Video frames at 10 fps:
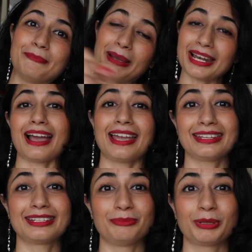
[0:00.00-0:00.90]
bell
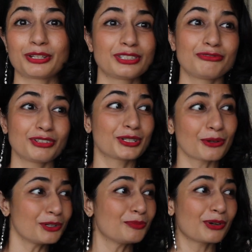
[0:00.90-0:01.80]
icon, because if you
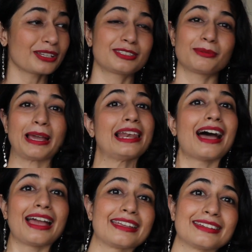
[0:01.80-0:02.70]
don't press the bell
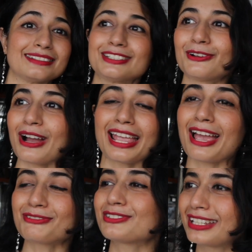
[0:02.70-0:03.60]
icon, I
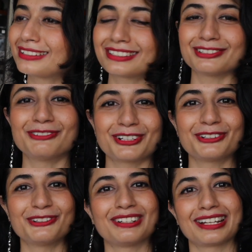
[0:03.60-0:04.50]
have to say this over
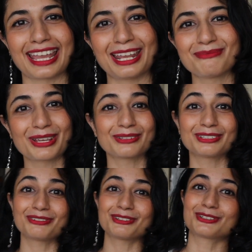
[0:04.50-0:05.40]
and over again, because
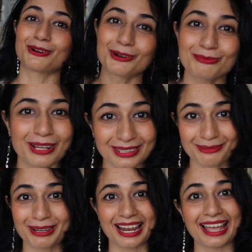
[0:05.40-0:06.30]
if you don't press
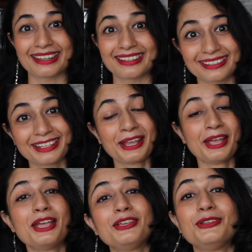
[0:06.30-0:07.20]
the bell icon,
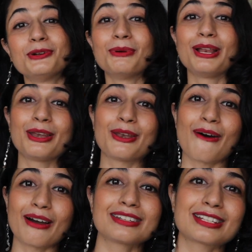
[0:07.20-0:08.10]
you will
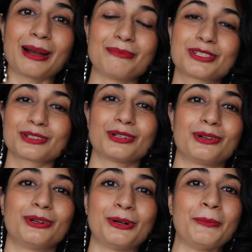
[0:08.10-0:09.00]
not come to
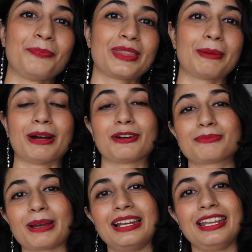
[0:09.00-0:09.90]
know
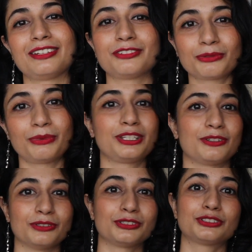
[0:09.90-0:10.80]
about my latest
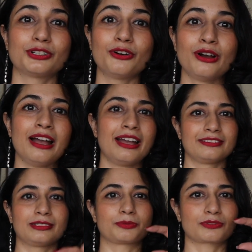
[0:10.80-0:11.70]
videos. So
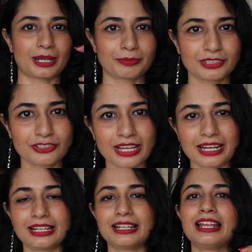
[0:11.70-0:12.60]
subscribe to the
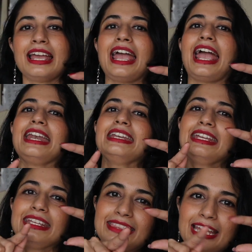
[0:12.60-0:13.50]
channel and
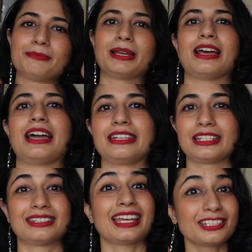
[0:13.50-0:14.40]
hit that bell
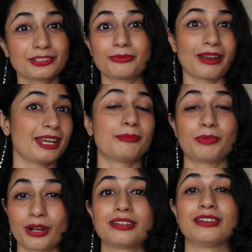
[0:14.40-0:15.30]
icon. That's very
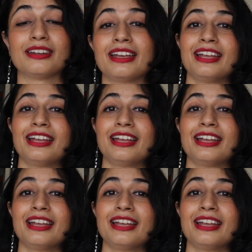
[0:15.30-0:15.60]
important.